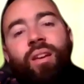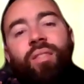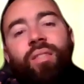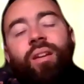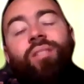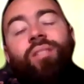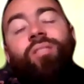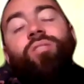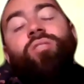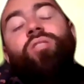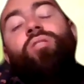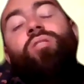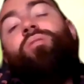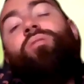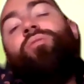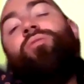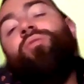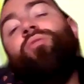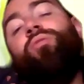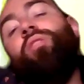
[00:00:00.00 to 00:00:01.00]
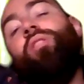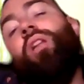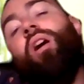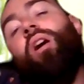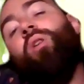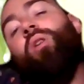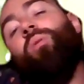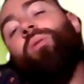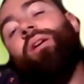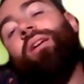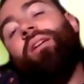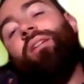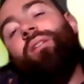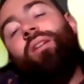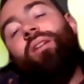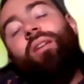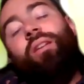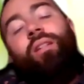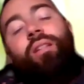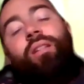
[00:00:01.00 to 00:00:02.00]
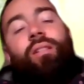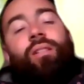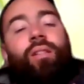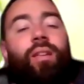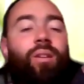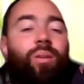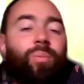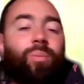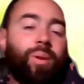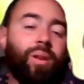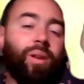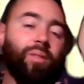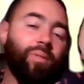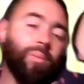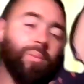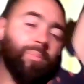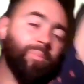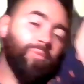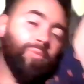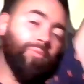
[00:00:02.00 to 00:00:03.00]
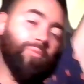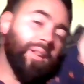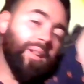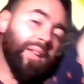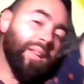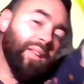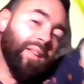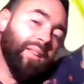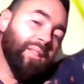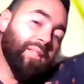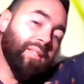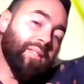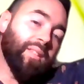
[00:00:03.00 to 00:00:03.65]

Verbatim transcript: that's just flowing in a little bit of a breeze,